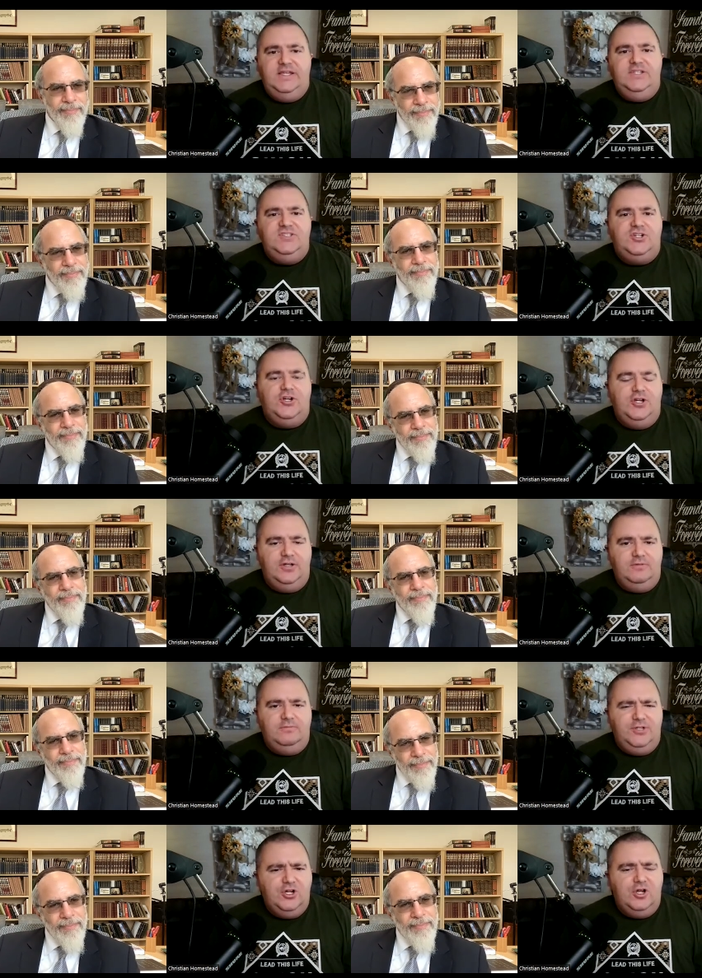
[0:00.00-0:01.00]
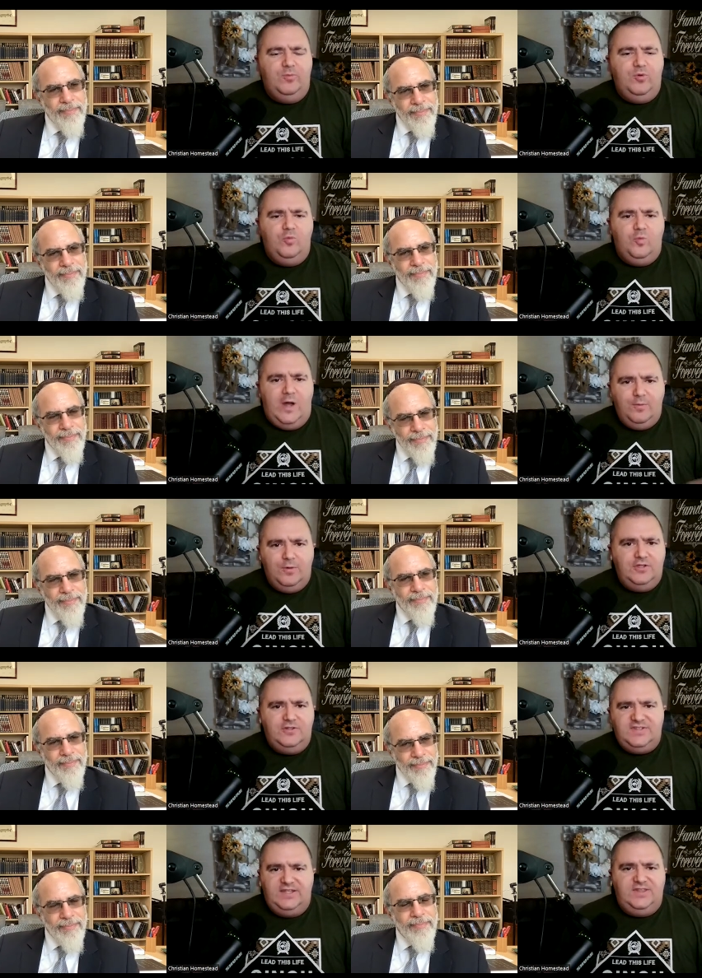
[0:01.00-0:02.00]
Speaker 1: eastern europe but why were
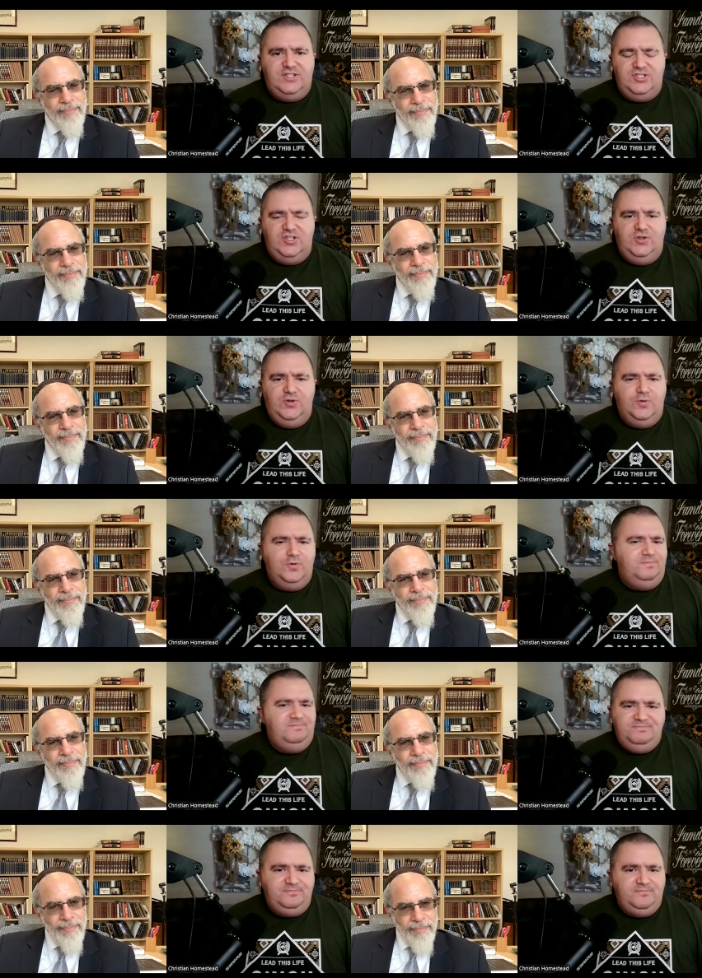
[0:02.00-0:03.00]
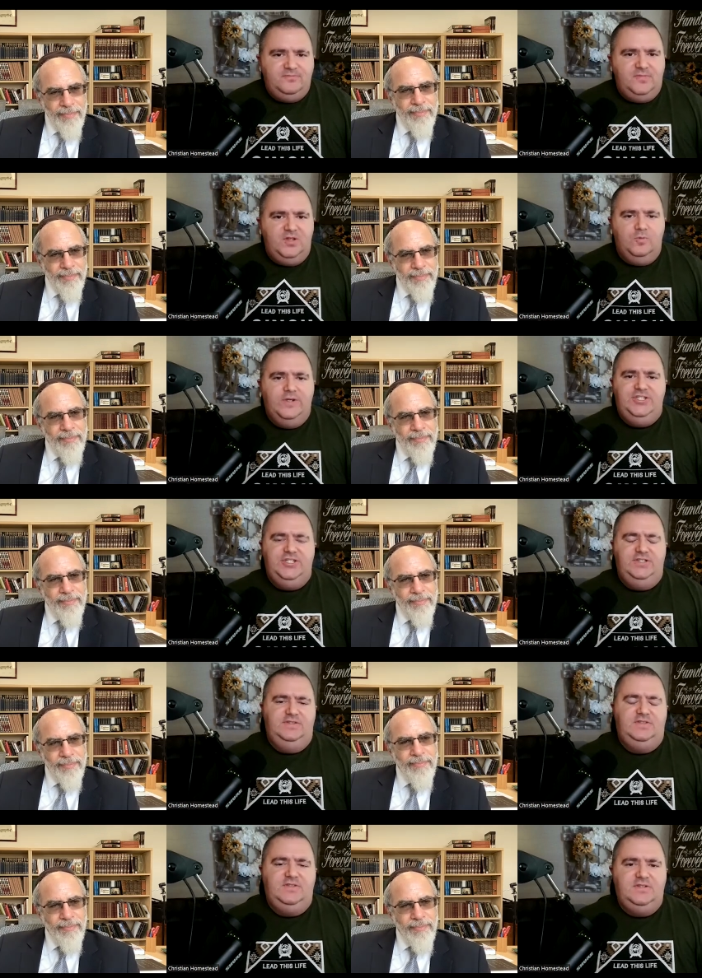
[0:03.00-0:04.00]
those like the two
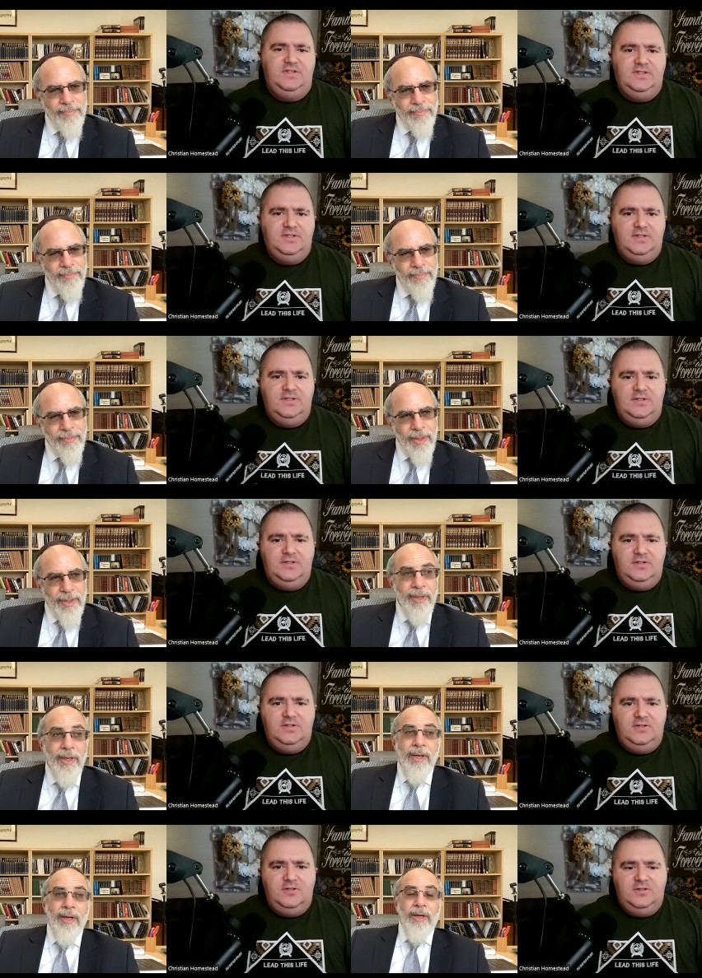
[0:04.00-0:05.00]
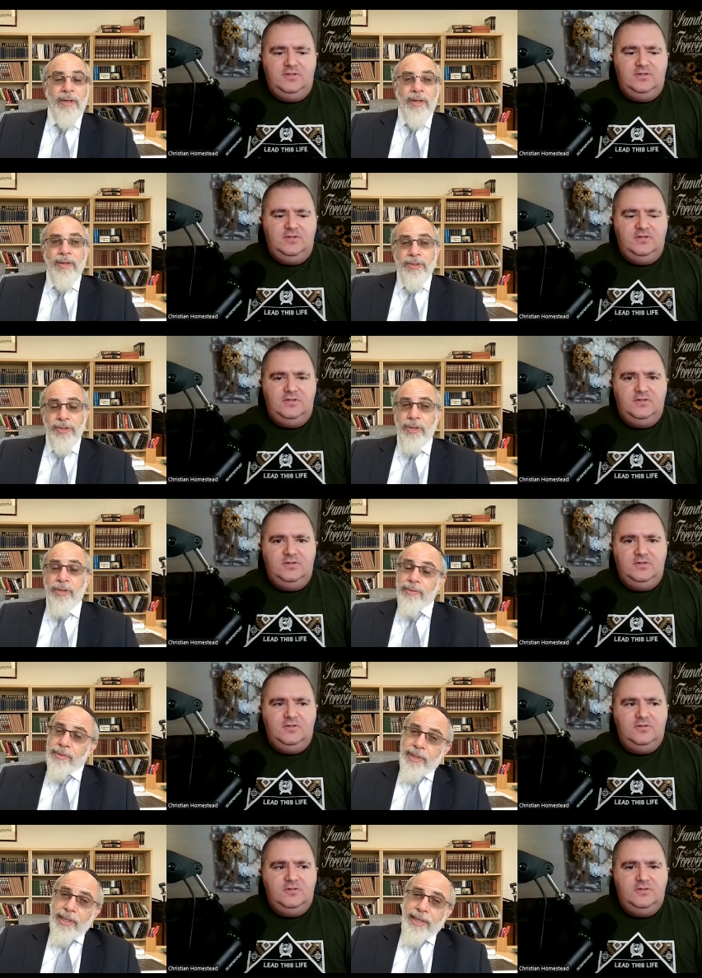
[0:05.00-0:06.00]
regions
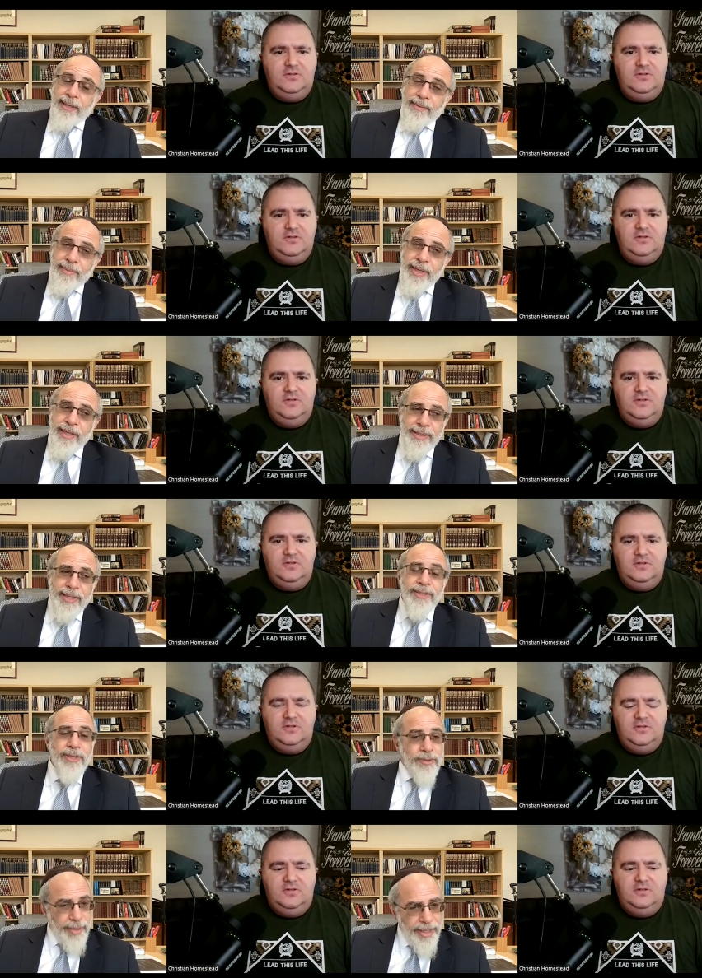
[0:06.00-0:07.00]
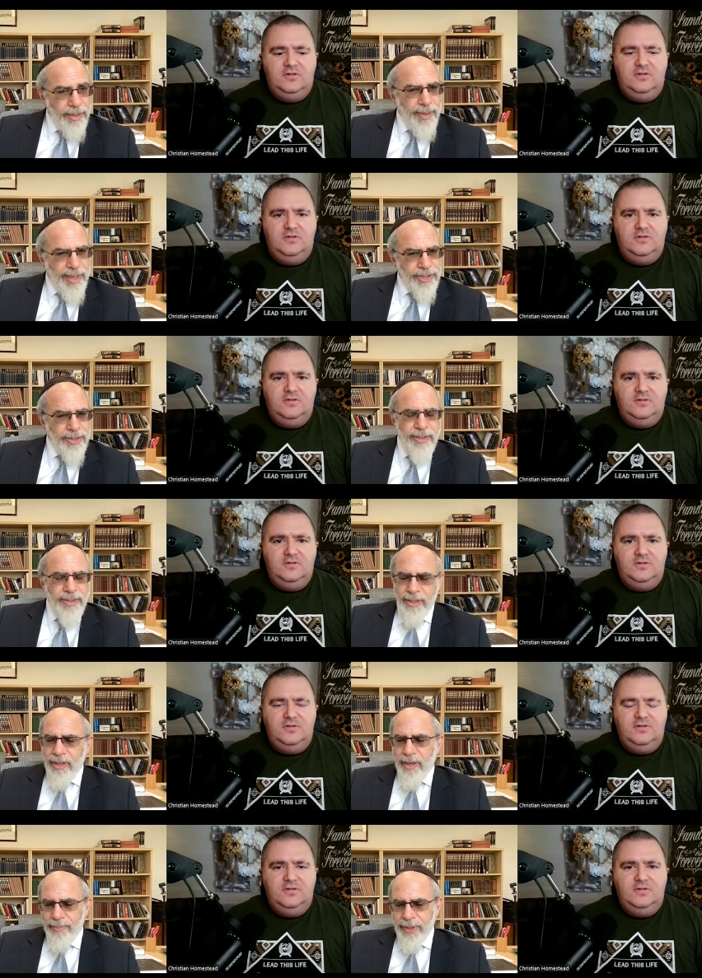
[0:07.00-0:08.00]
so
Speaker 2: um, that's a great question,
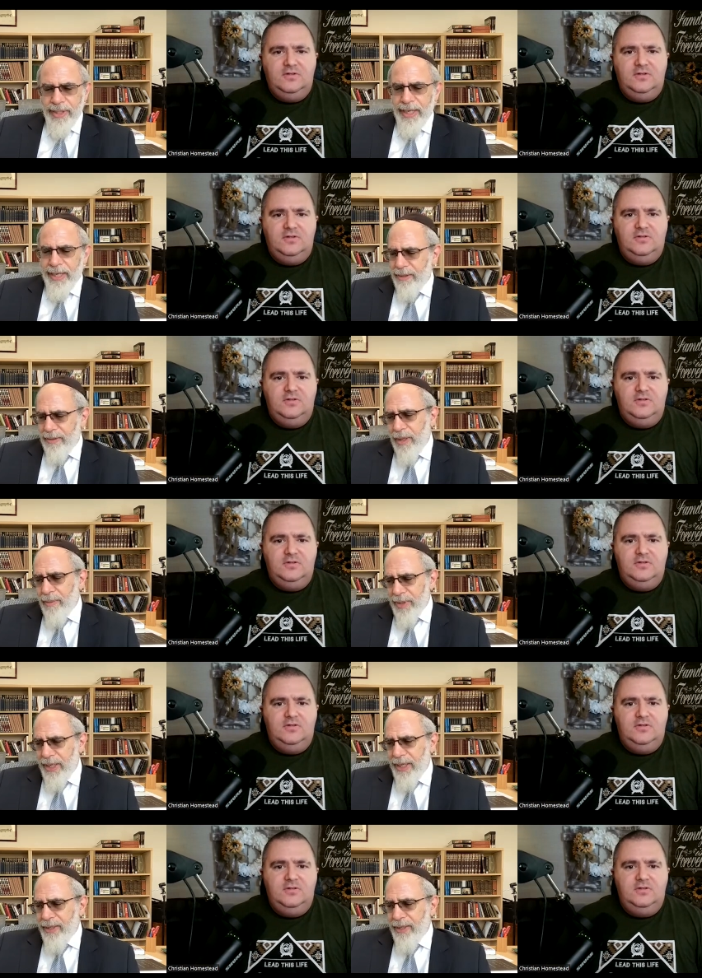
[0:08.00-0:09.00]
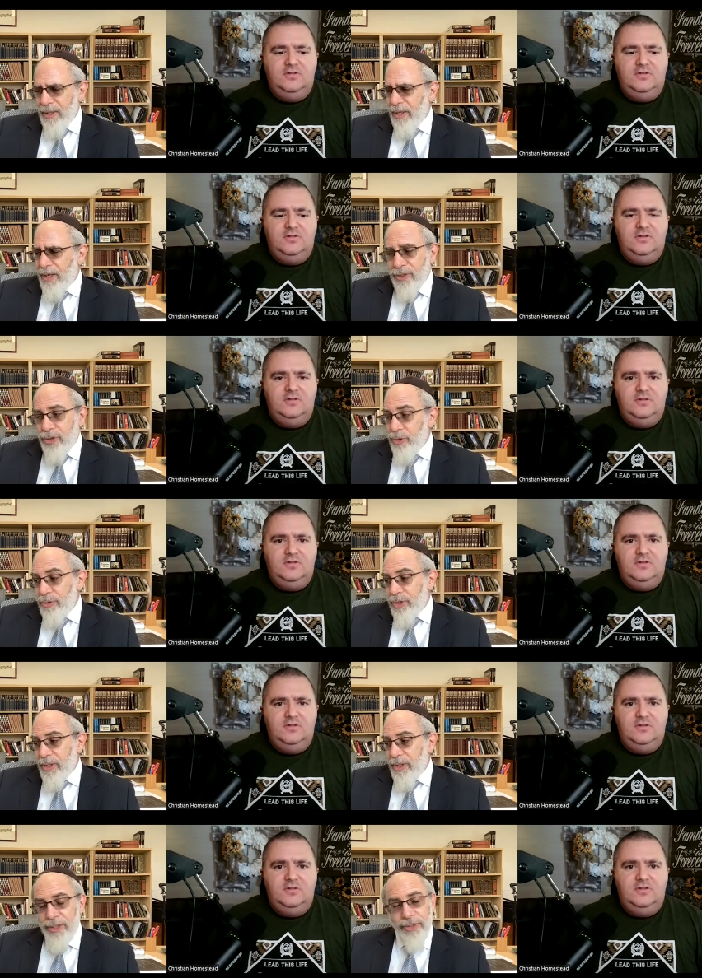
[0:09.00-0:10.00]
complicated, and a lot of Jews
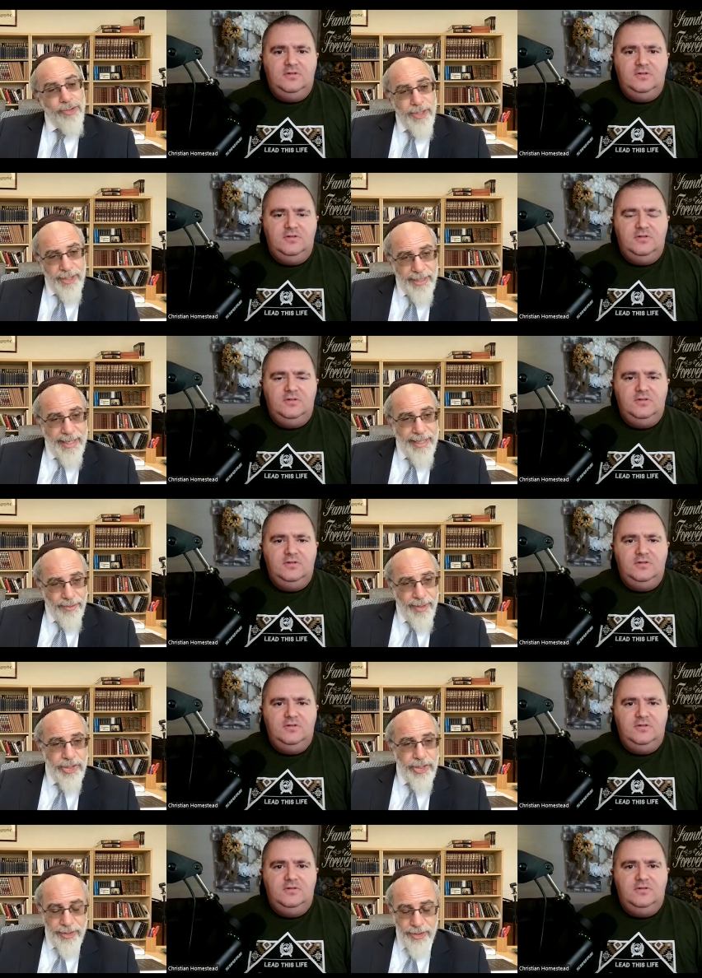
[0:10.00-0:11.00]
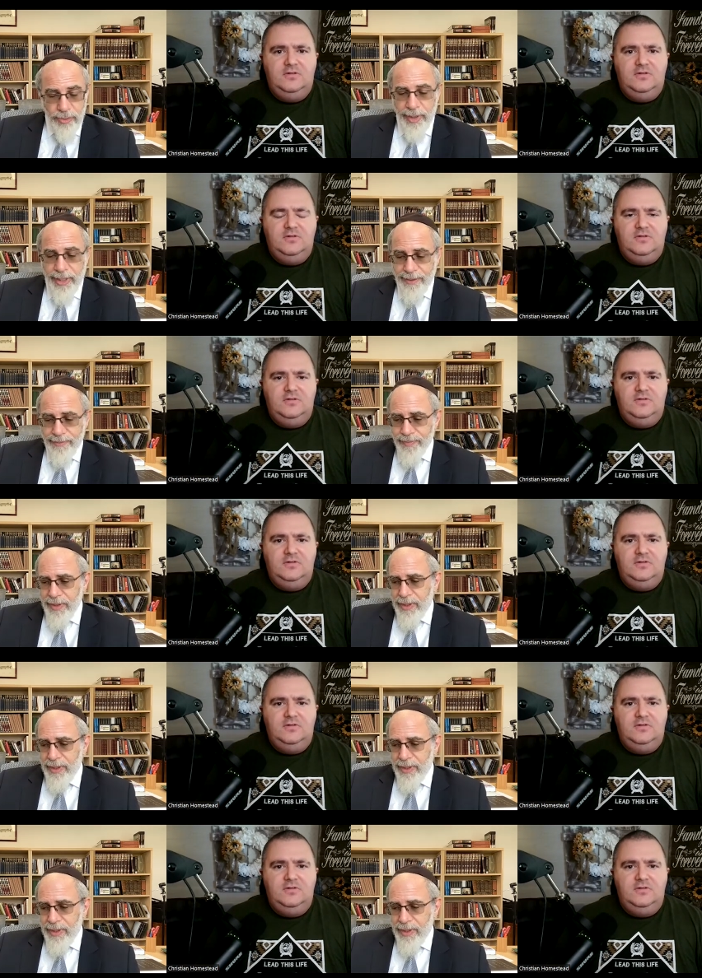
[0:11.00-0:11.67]
are interested in that question as well.